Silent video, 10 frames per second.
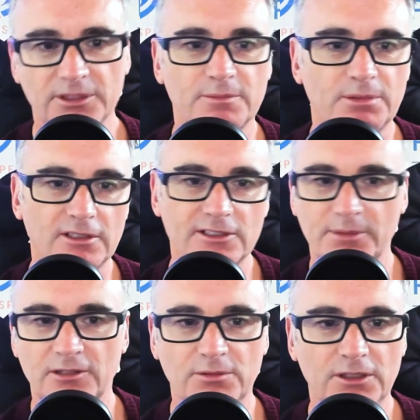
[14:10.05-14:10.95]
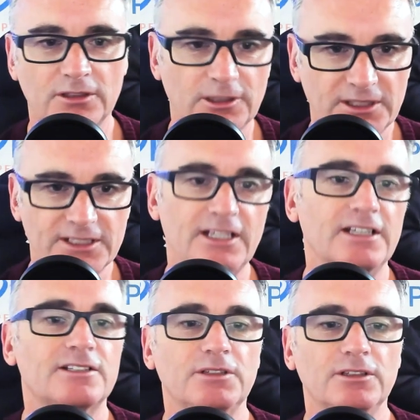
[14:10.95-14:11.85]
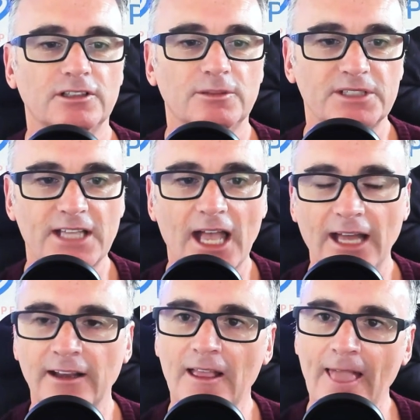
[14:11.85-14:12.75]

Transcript: as a prospect we look at them as this we look at them as that